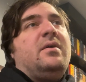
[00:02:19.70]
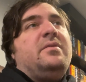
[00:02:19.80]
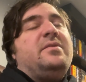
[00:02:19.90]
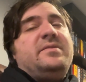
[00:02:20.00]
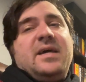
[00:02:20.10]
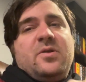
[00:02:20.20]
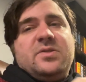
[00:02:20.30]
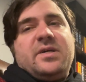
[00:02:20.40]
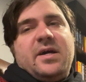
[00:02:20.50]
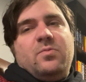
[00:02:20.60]
The
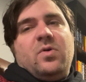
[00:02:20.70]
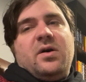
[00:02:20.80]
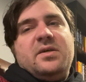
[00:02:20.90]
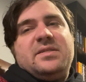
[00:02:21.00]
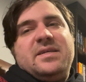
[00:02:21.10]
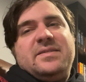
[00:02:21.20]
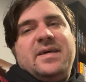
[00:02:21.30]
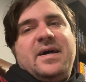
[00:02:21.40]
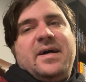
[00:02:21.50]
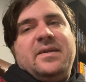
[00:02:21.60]
downside is
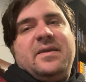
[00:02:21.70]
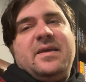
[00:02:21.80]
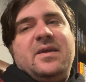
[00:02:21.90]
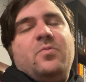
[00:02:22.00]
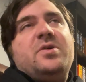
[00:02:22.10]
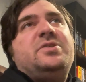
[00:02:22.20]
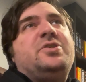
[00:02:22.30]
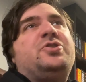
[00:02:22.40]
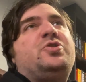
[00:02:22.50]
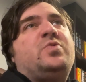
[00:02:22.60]
that it was
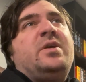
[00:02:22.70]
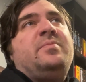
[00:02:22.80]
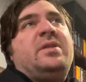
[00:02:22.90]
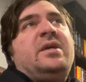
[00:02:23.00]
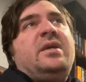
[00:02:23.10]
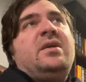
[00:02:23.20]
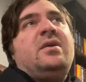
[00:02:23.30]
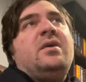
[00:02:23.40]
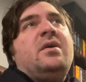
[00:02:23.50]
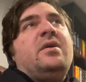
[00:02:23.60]

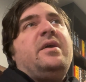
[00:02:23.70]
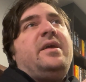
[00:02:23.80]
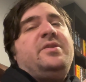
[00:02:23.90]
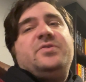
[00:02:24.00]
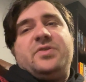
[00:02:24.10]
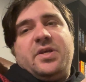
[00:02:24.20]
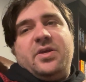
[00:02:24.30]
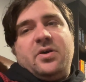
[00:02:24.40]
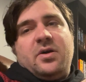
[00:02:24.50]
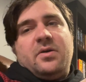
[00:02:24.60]
extremely
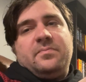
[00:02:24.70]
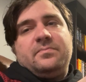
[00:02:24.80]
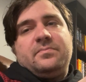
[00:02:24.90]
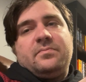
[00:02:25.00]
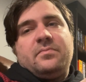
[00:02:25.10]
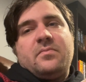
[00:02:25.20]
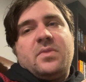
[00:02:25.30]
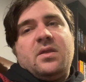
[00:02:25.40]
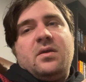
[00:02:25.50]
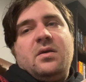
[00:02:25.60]
insecure.
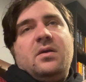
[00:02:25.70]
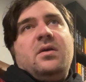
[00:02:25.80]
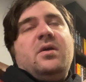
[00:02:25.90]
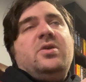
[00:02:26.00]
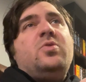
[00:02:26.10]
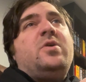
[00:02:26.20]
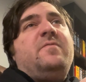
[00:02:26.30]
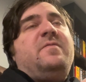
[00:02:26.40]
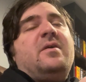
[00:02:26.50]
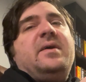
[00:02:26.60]
You
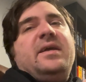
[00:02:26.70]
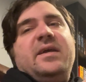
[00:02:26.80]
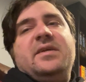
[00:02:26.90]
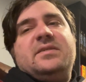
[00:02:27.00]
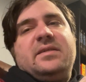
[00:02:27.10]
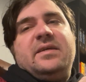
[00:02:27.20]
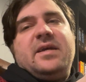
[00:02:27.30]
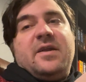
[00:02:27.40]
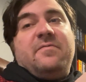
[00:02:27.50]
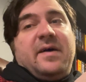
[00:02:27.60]
could very easily
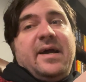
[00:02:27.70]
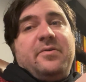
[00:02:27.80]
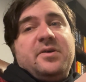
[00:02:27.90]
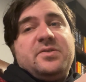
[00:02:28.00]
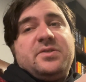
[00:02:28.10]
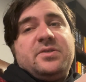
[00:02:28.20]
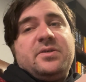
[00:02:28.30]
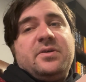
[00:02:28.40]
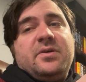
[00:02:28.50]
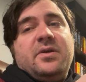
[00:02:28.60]
get a virus
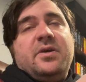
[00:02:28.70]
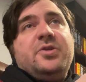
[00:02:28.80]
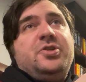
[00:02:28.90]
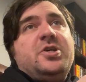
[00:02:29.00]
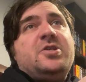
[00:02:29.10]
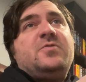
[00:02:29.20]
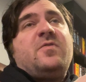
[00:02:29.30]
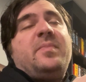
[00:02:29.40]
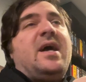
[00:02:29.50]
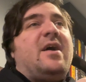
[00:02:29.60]
just
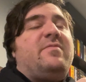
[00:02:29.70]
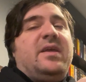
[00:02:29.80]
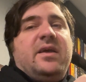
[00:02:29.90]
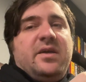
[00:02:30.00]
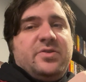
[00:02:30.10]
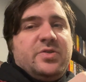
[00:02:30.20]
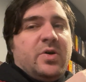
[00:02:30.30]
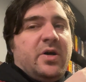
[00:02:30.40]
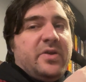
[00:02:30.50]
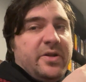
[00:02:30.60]
from having it
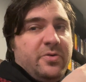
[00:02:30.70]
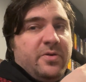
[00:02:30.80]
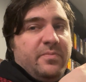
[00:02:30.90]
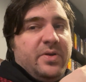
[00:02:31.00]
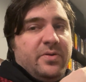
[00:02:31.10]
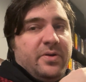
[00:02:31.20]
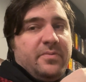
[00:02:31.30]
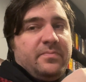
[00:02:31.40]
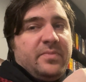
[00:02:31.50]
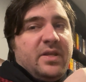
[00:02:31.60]
installed on your computer.
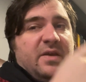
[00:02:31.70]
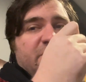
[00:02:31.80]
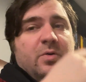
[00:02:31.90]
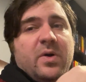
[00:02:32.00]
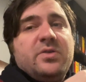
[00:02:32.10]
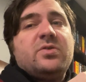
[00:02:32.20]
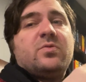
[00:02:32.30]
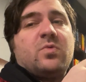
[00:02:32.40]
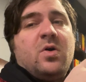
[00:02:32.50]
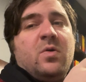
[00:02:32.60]
If you went to the
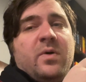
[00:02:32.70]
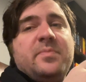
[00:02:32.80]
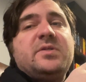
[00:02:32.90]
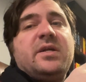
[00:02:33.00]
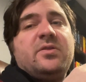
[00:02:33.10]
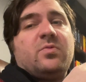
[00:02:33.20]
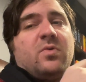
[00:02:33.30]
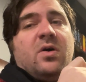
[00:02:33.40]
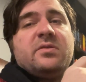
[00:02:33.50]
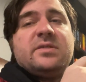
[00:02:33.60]
wrong website at the
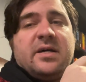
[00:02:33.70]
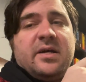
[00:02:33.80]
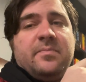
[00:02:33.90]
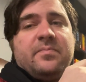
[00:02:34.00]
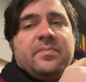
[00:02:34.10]
wrong time